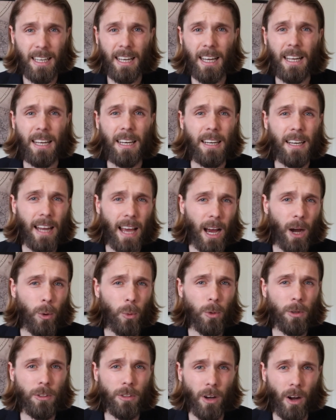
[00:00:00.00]
and now
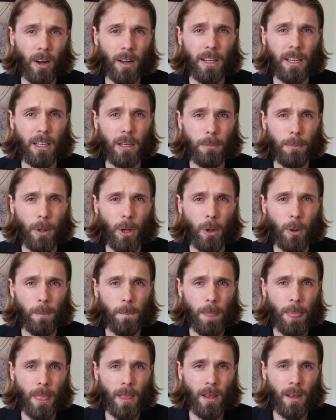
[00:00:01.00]
we're talking
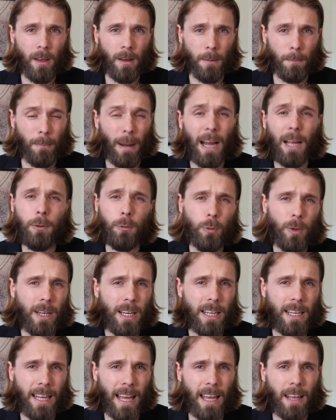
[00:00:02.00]
about mind
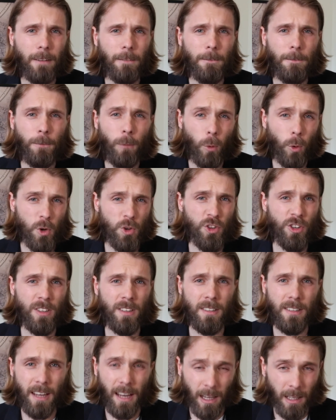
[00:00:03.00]
reading and
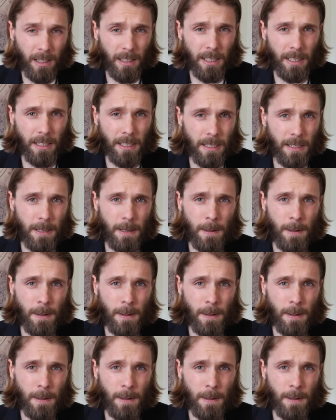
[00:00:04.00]
fortune telling.